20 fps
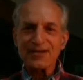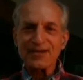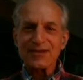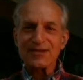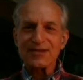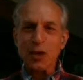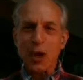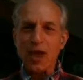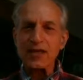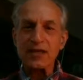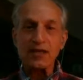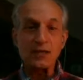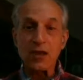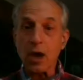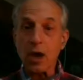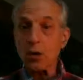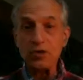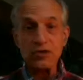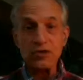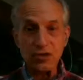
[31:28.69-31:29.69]
So I didn't
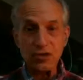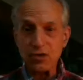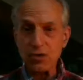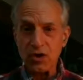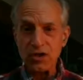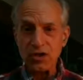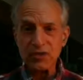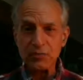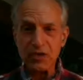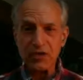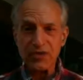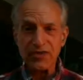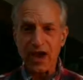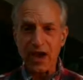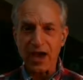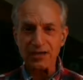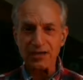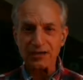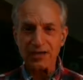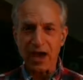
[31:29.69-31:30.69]
know it was going to cost me
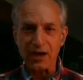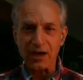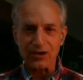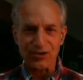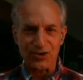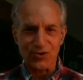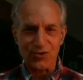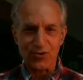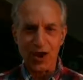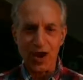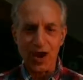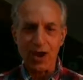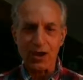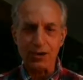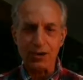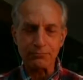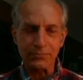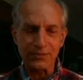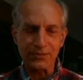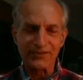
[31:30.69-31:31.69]
$1,000 a
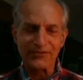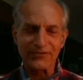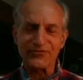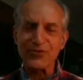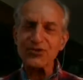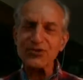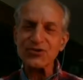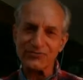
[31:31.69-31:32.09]
gram, first